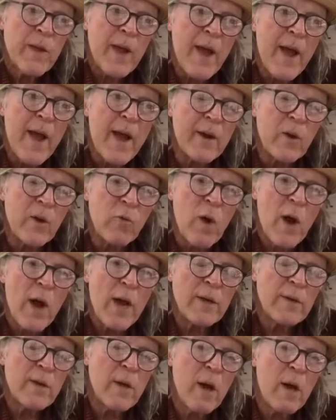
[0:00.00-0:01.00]
Etta
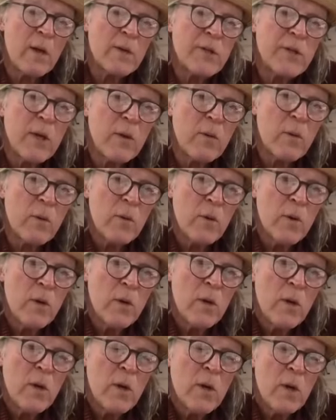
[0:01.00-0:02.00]
Wriedt also
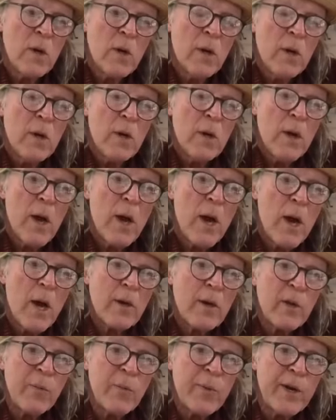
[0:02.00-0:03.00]
uh,
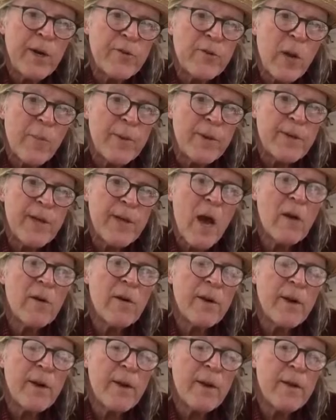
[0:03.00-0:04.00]
could put a trumpet
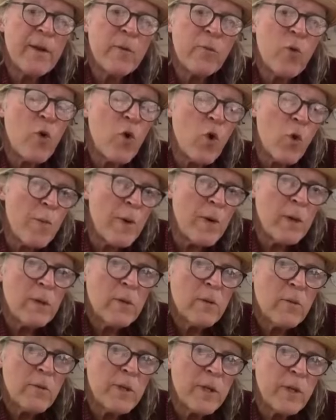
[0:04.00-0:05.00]
down in a room
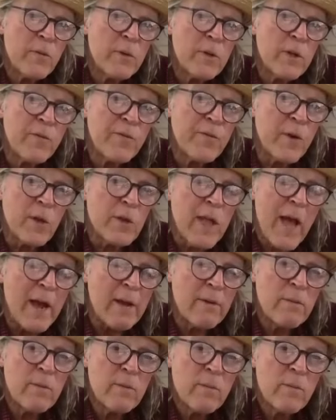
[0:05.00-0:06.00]
with a, with a full
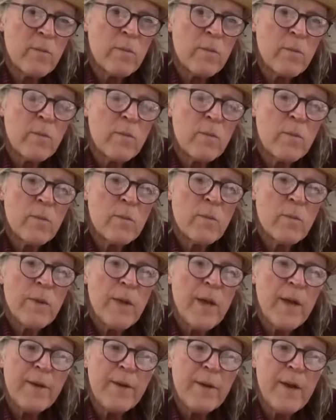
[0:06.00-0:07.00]
light
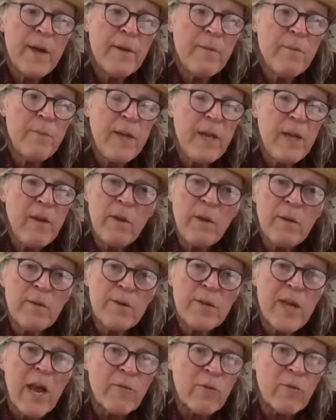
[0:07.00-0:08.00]
and, and be
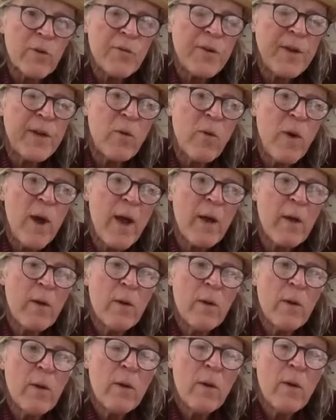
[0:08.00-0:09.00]
several feet away.
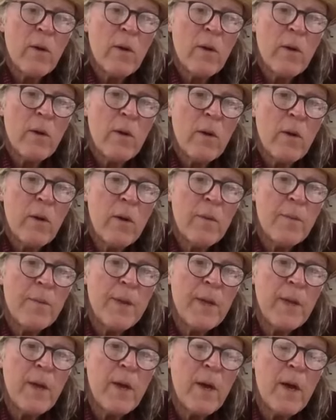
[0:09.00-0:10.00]
And
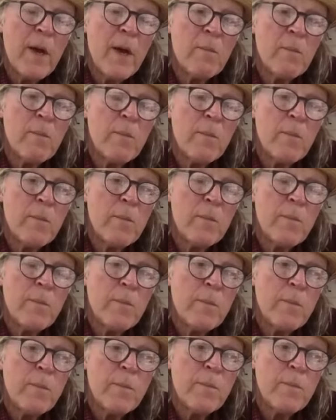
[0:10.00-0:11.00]
the uh,
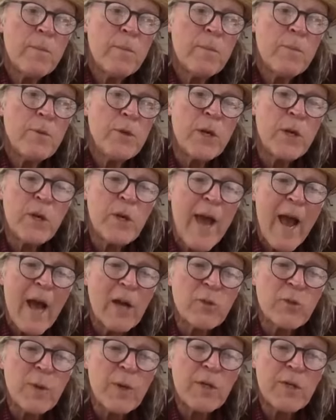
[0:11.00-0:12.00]
you can
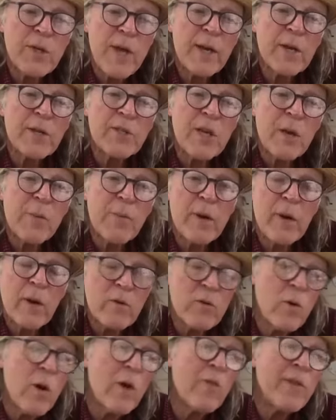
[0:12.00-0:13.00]
casually say to someone, "I'll
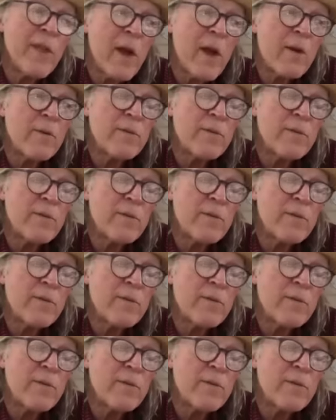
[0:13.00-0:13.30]
go over there